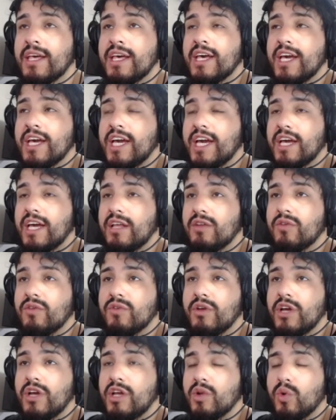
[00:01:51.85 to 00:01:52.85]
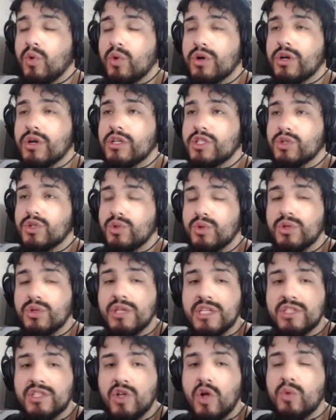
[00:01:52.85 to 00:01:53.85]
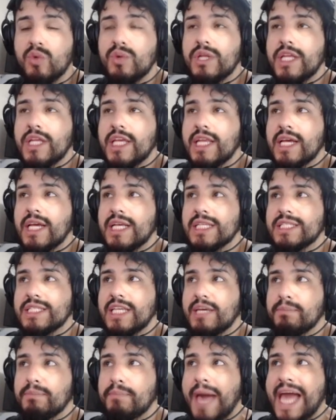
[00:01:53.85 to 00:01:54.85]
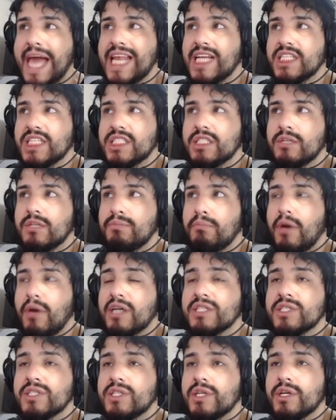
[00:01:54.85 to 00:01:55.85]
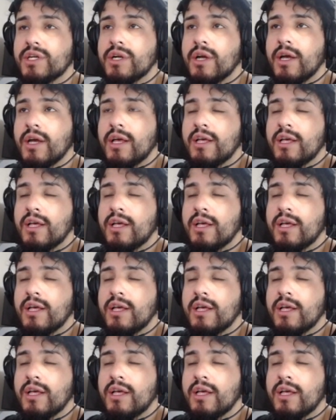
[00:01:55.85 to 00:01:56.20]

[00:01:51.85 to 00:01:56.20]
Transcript: And in order to do this, all we need is a banished monster.